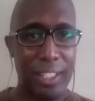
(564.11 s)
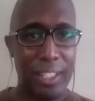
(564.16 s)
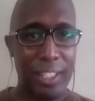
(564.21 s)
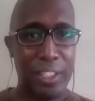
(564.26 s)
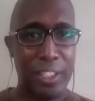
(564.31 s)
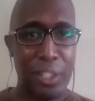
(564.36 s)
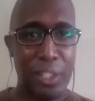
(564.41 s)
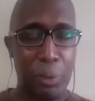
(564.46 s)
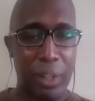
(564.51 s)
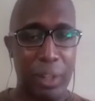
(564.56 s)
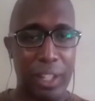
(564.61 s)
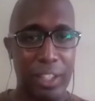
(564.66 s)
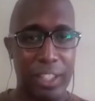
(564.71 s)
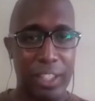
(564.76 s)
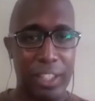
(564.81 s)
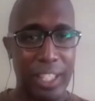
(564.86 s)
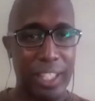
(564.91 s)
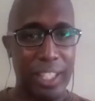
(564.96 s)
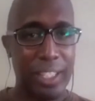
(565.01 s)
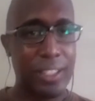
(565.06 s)
do one of
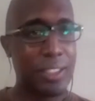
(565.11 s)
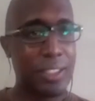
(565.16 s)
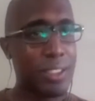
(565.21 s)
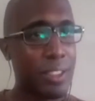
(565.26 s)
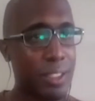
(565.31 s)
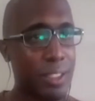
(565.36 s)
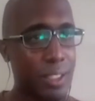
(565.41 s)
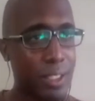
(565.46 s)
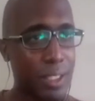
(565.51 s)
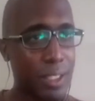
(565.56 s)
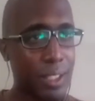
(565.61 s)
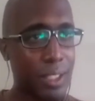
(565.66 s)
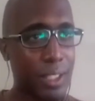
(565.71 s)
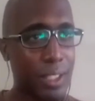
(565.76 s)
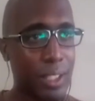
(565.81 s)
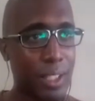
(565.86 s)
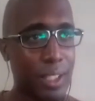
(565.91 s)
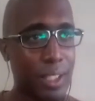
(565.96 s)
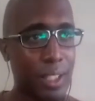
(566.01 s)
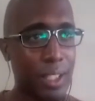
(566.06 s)
these,
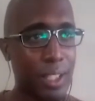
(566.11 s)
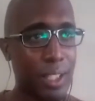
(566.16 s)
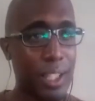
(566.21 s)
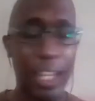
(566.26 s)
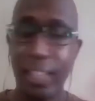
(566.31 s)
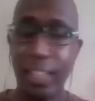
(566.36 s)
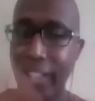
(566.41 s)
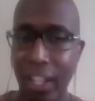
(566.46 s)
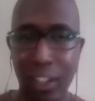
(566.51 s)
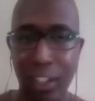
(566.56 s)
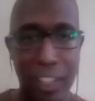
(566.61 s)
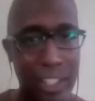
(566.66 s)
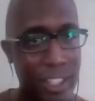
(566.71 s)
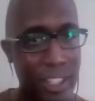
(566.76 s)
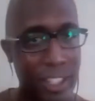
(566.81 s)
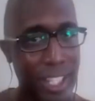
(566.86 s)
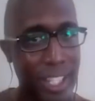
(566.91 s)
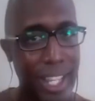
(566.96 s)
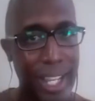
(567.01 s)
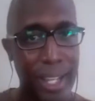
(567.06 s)
and that'll get a
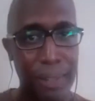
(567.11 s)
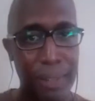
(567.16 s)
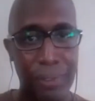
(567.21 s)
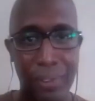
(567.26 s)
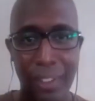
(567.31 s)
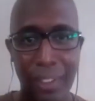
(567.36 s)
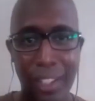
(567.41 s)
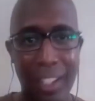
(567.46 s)
laugh.